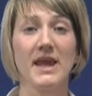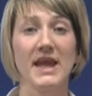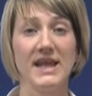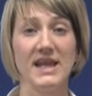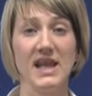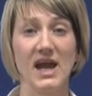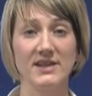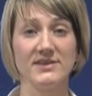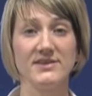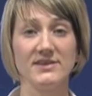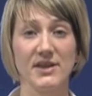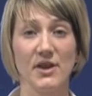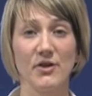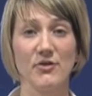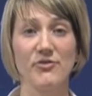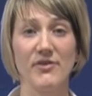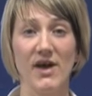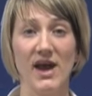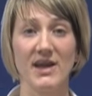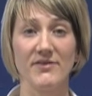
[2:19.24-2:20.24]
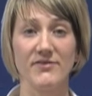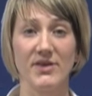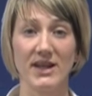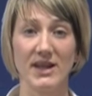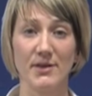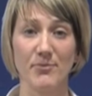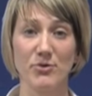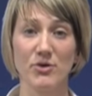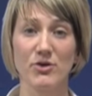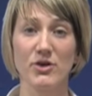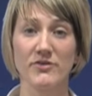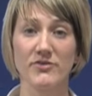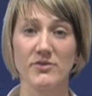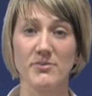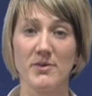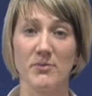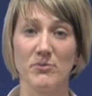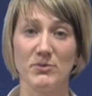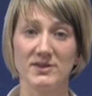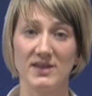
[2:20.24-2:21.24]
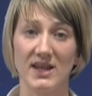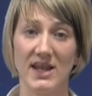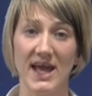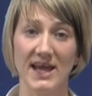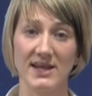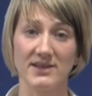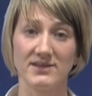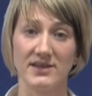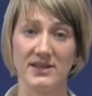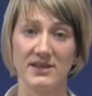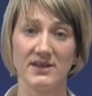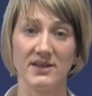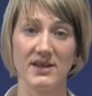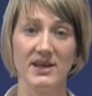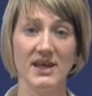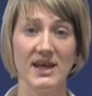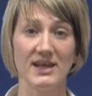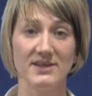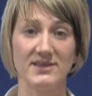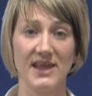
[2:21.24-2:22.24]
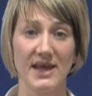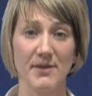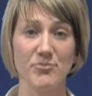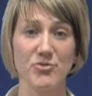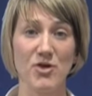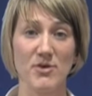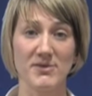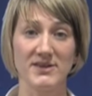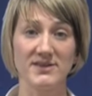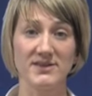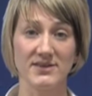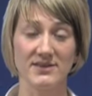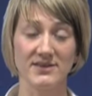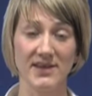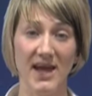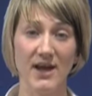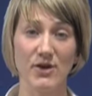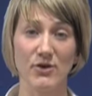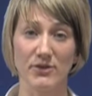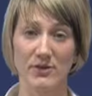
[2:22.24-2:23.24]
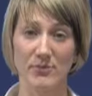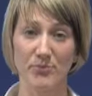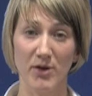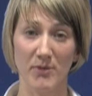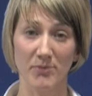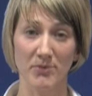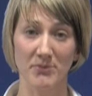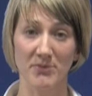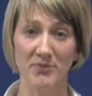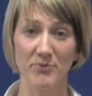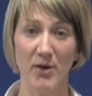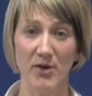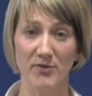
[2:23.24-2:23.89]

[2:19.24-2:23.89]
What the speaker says: In 1905, a Liberal government was elected as they promised to tackle the problem of